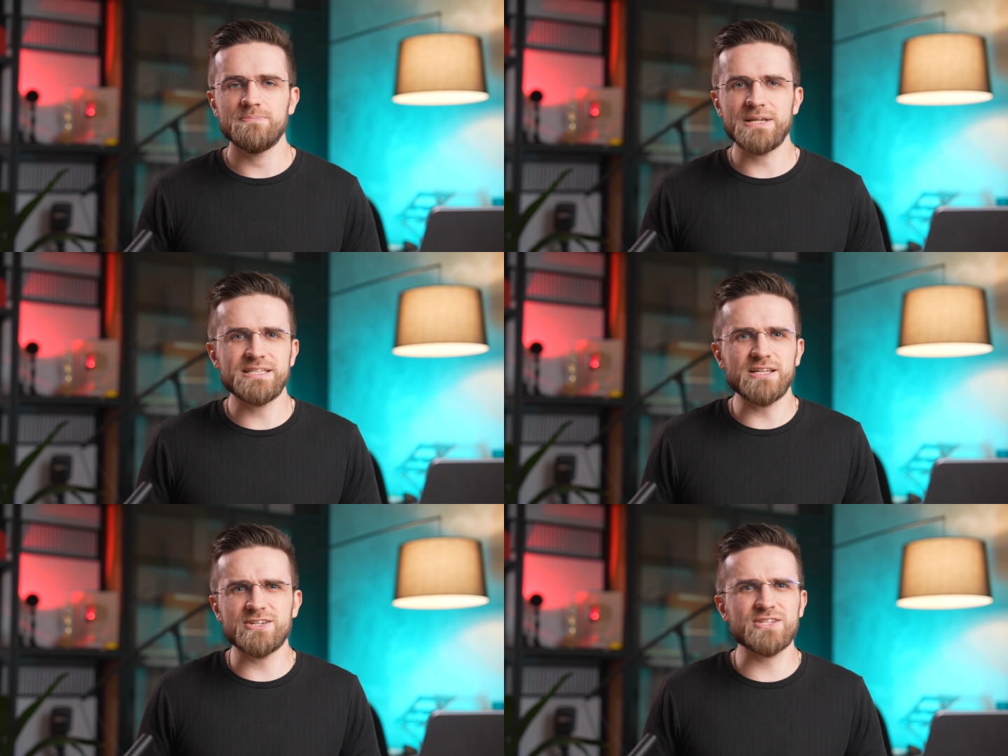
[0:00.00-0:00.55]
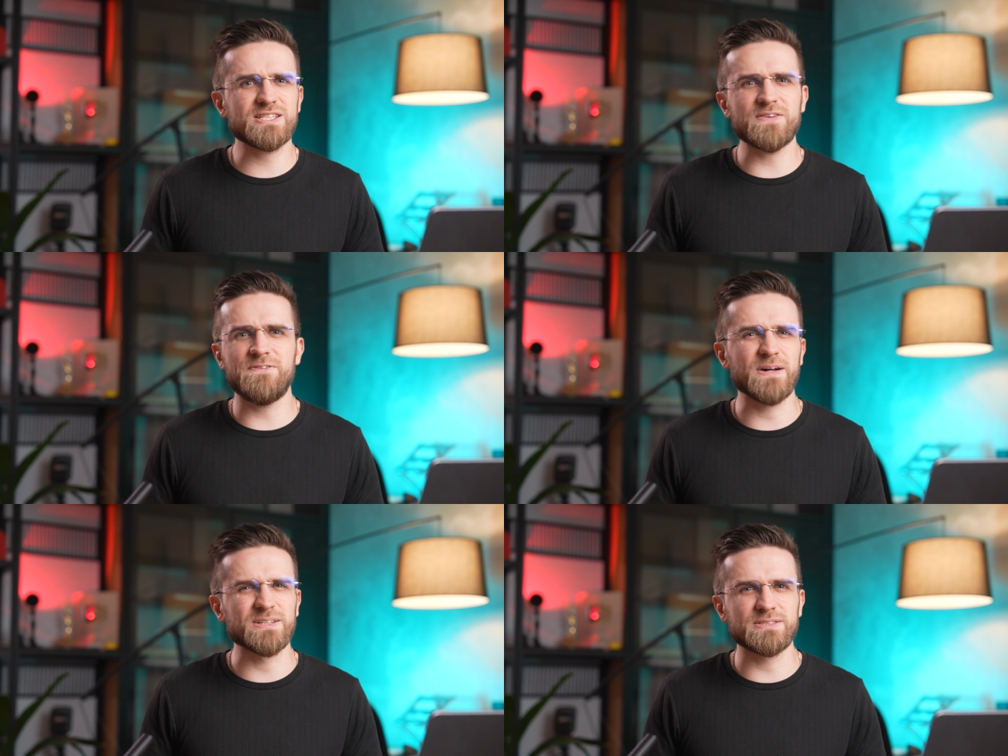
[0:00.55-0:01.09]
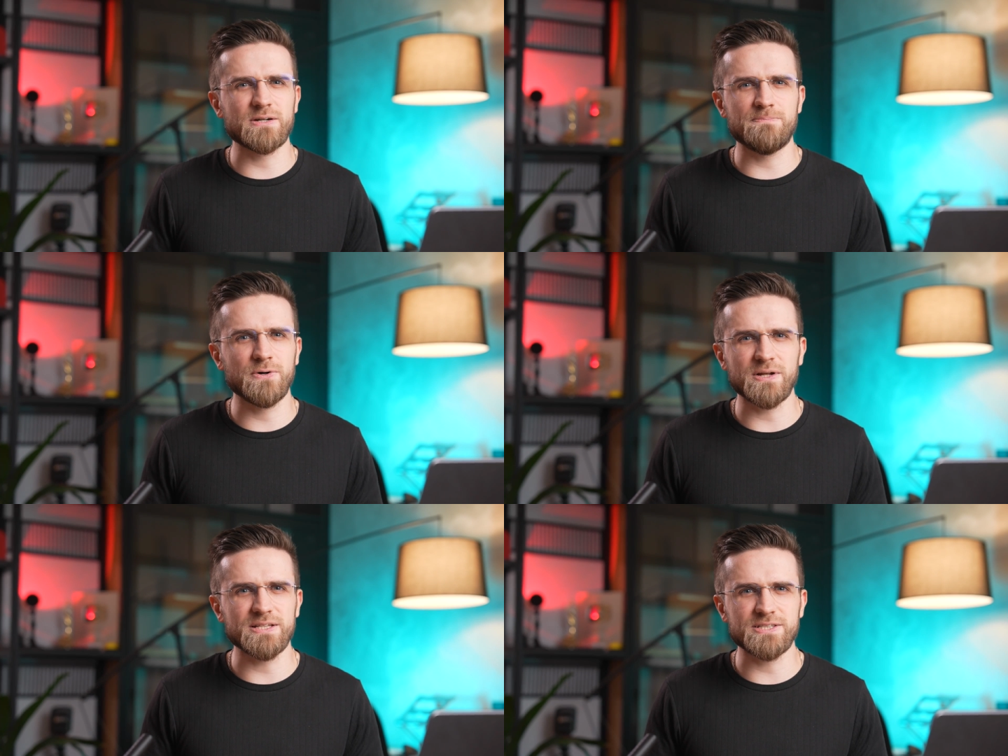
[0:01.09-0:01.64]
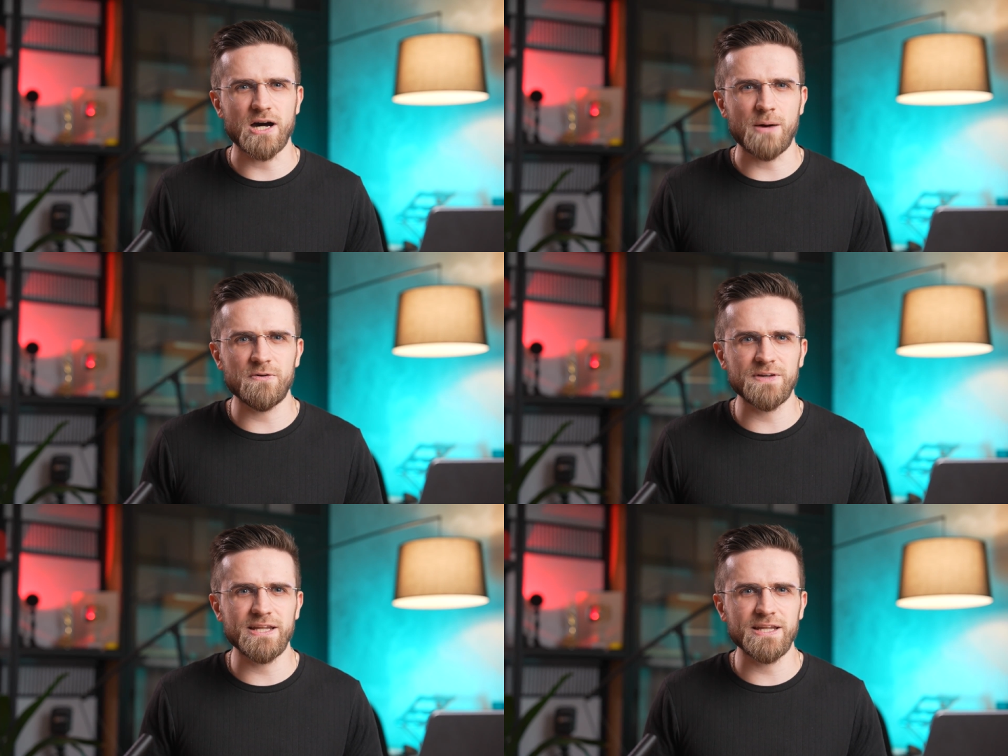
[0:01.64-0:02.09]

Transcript: But it's not just a filter put on top of